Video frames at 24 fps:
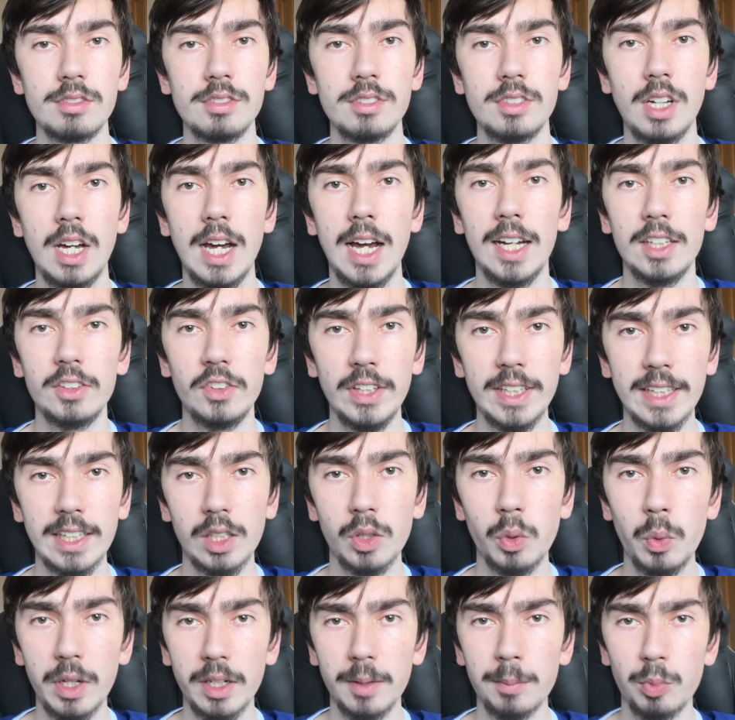I had to take a
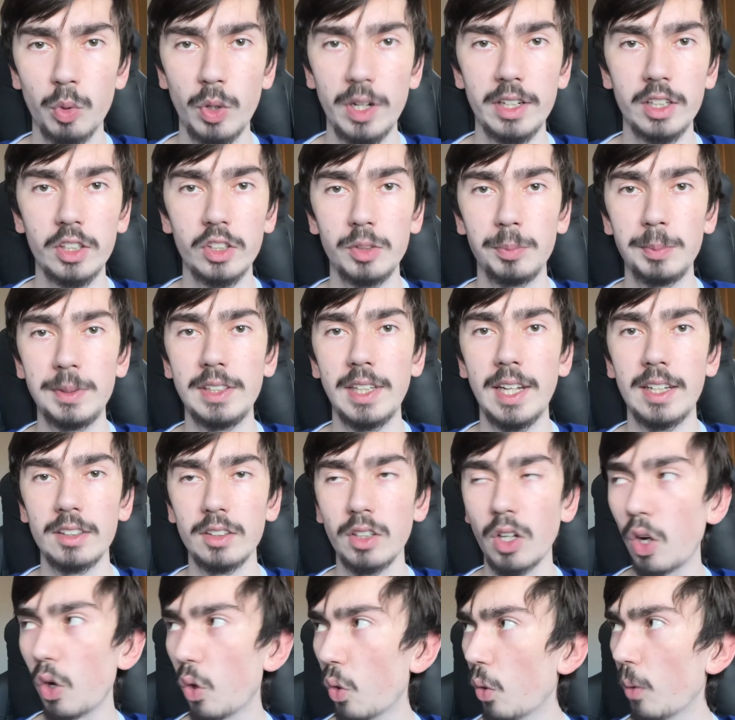quick break because my dad
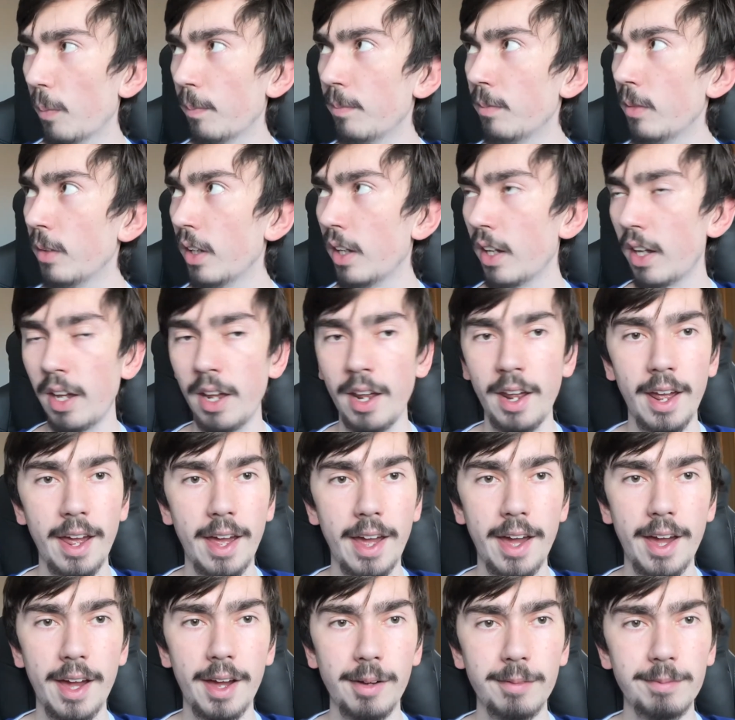got home
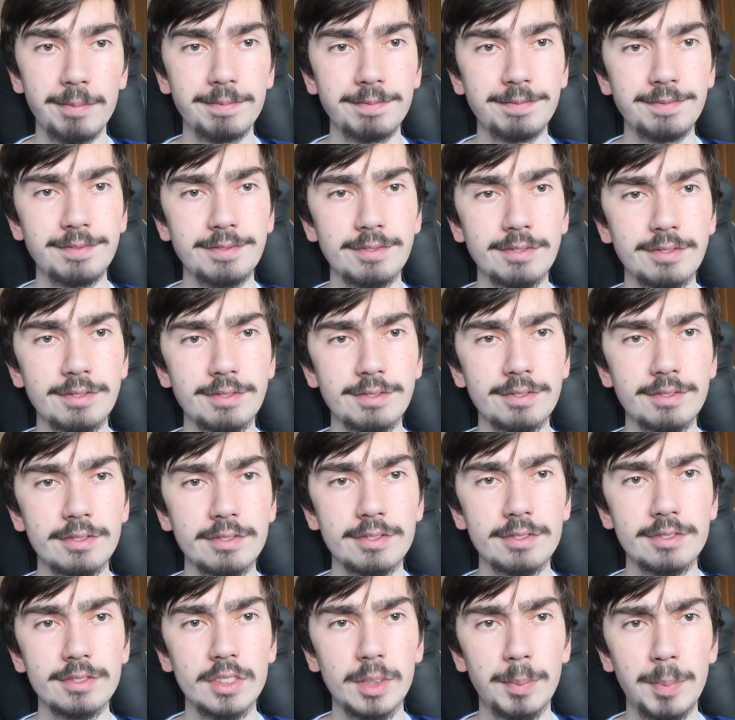
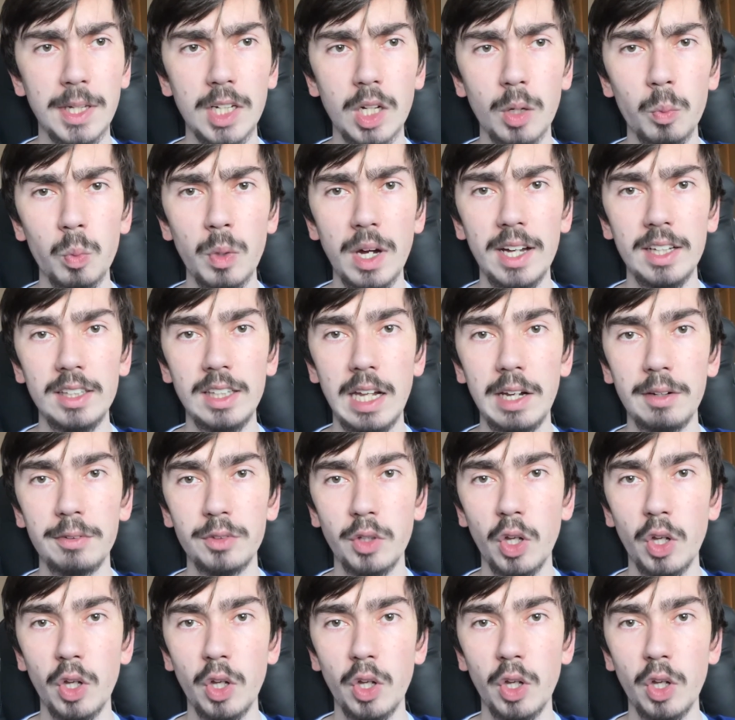to pick up where I left